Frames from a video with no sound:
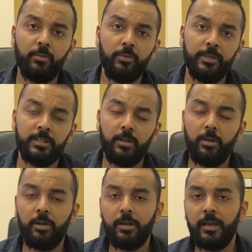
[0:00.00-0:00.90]
where we sell
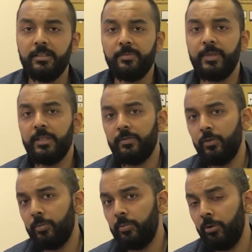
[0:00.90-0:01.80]
all kinds of
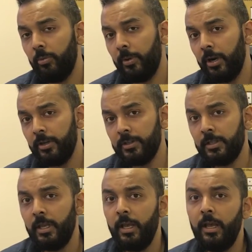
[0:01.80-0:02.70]
PS4 Pro parts,